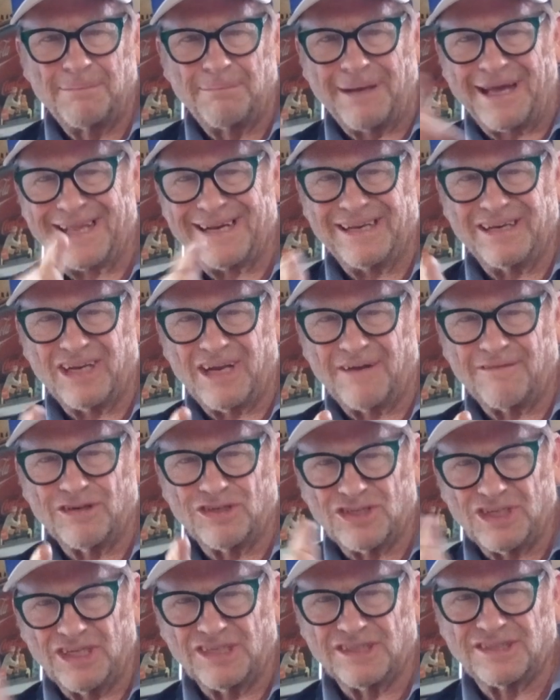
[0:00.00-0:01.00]
batting
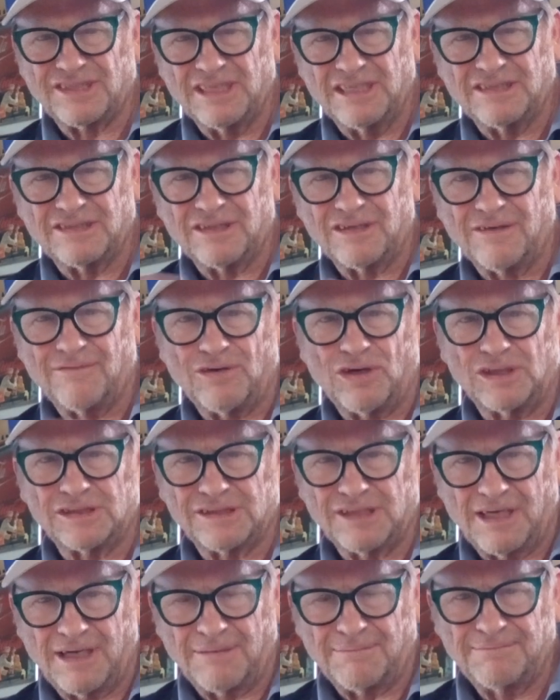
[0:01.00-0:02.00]
average in a season of all
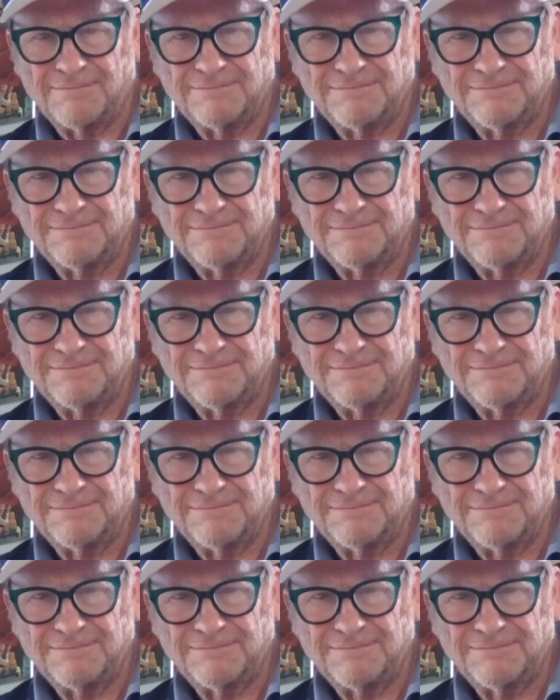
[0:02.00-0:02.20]
time?